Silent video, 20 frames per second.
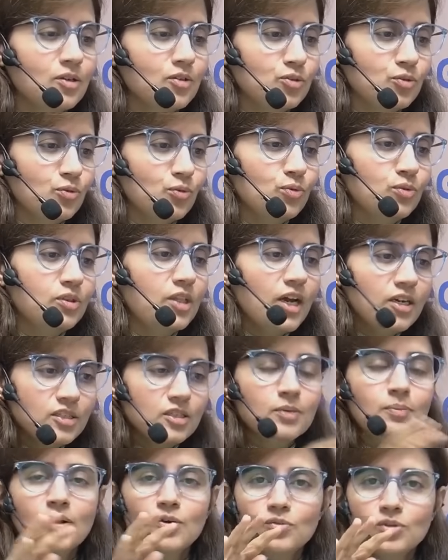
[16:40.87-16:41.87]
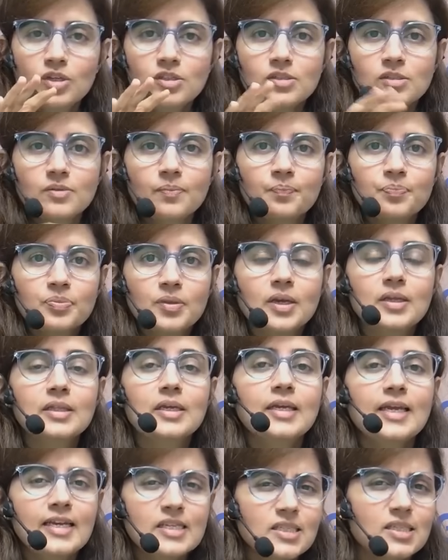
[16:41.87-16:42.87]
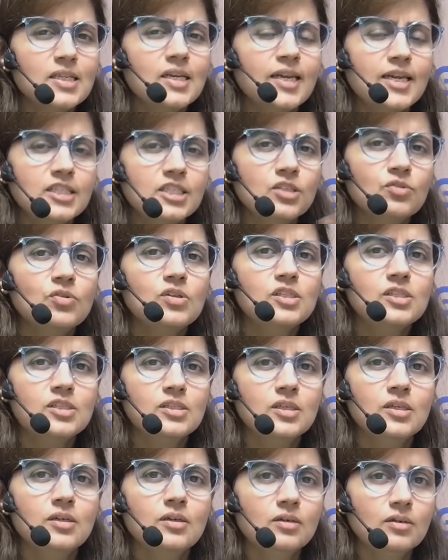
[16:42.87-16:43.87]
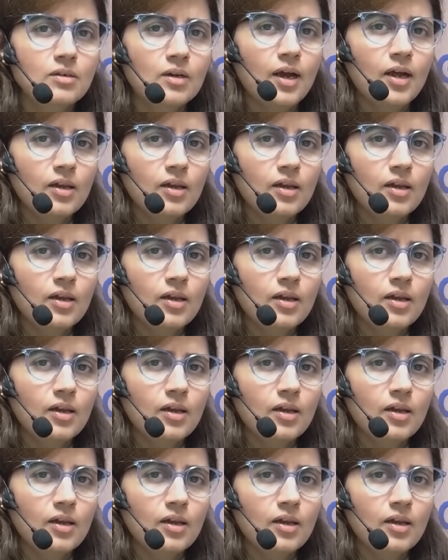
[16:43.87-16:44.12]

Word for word: So that's it about this. In the next lecture, we'll see,